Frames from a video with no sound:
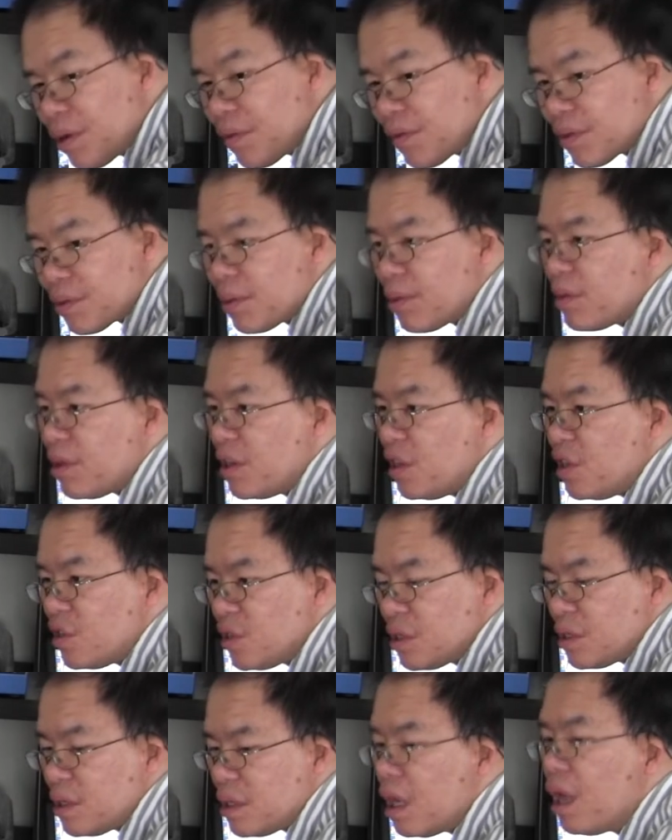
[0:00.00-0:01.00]
of a
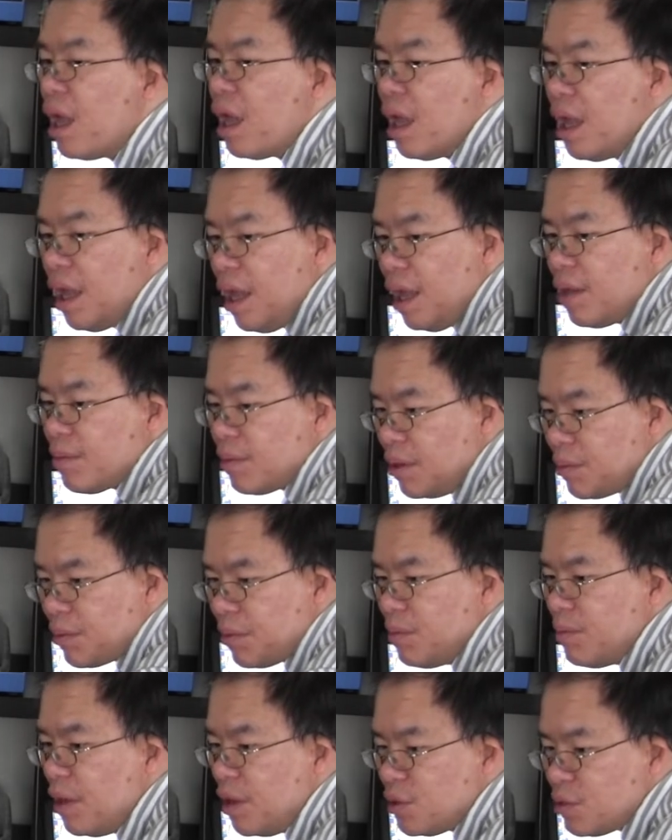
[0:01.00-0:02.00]
rotation, and right,
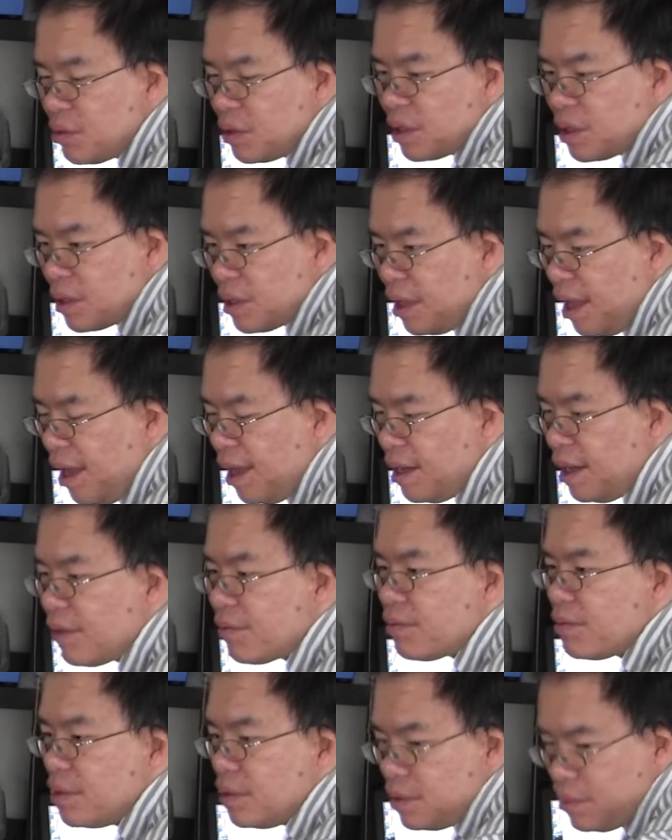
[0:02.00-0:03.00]
we're measuring that
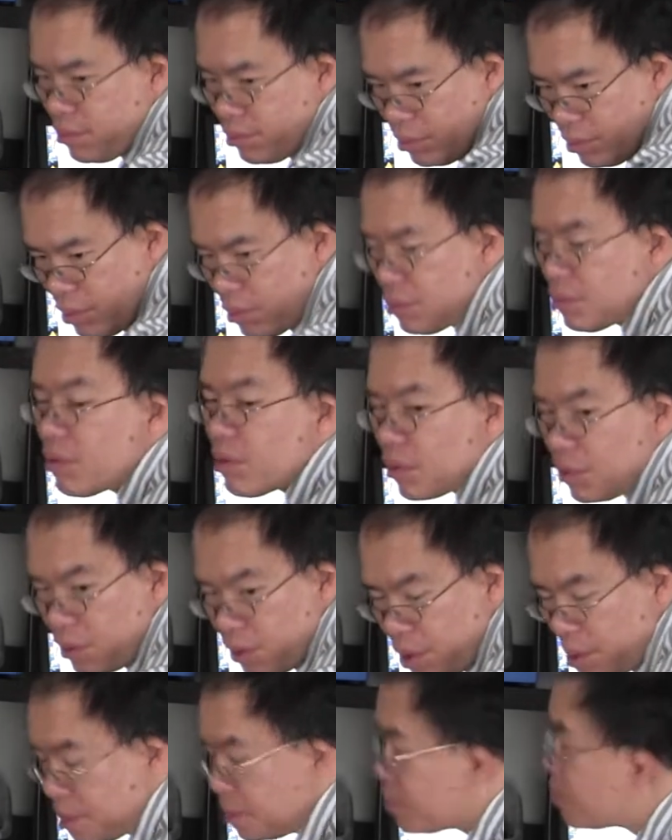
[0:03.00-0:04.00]
every 2/3 of a